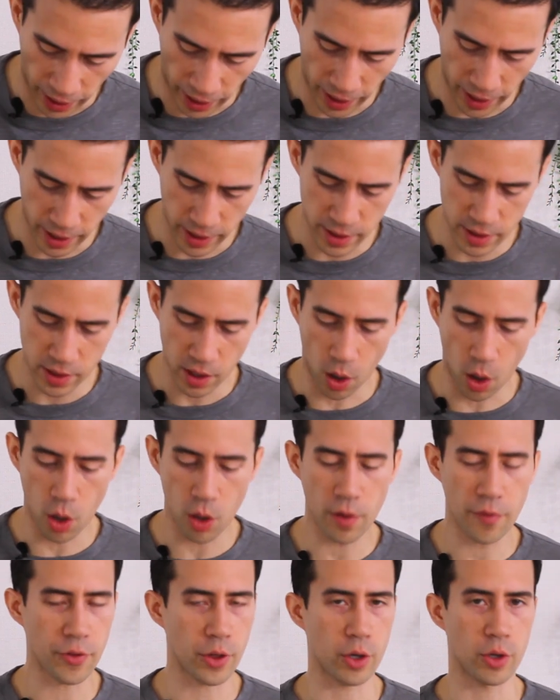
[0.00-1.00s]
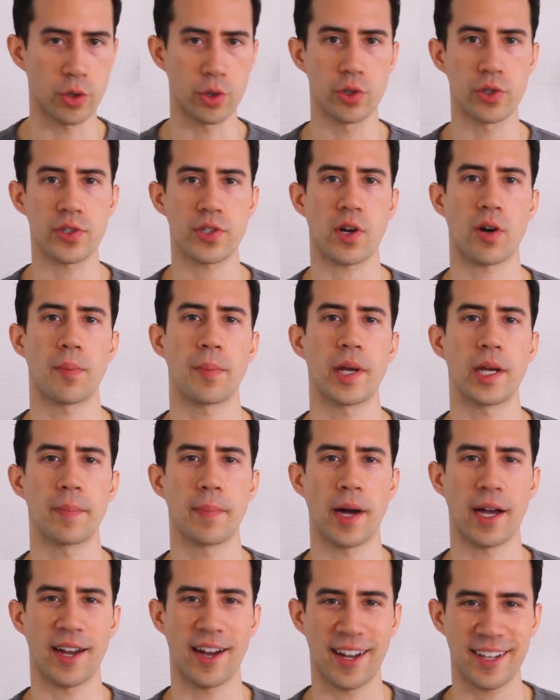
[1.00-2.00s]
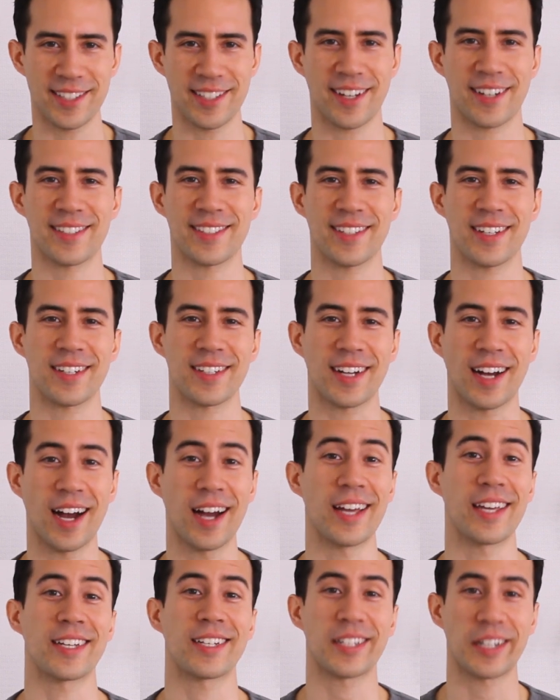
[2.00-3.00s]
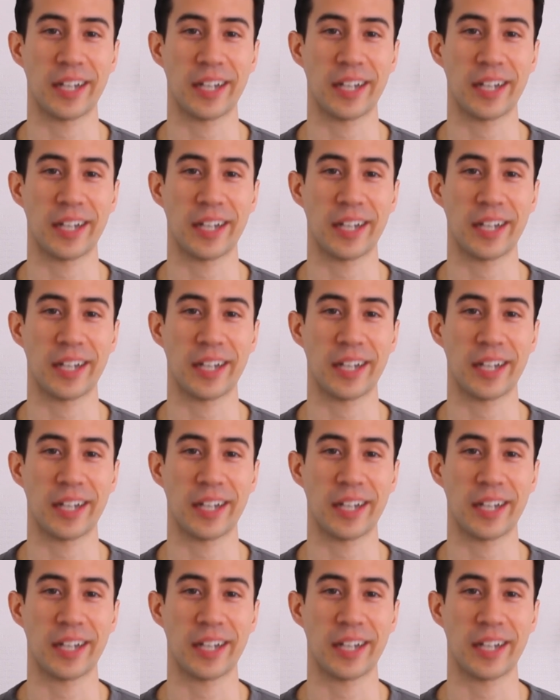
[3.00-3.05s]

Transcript: And all of their noodles are made by Asakusa Kai